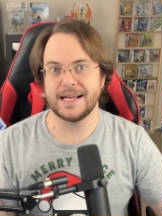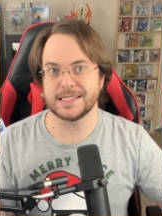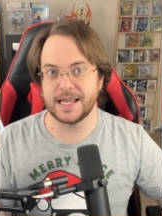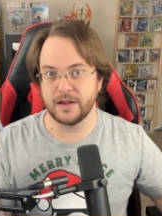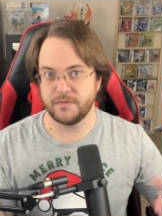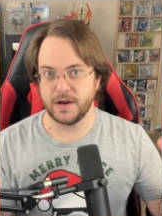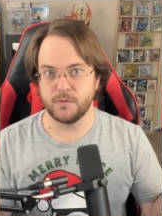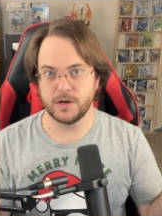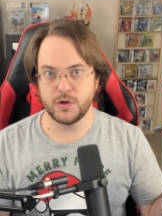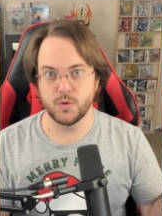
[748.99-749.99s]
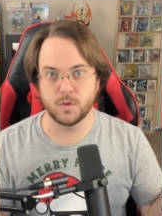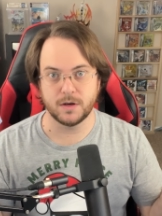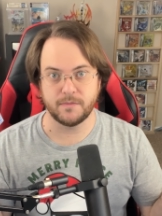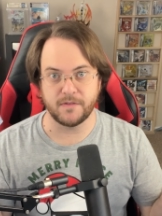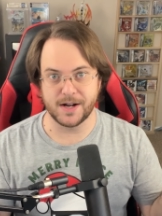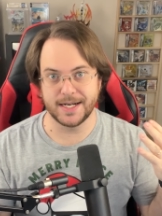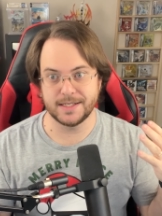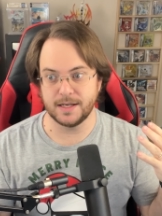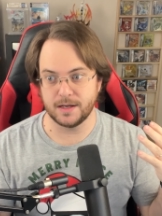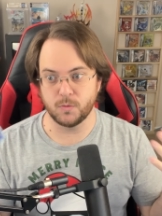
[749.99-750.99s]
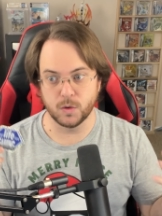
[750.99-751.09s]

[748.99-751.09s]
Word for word: asking if anyone knew where to find,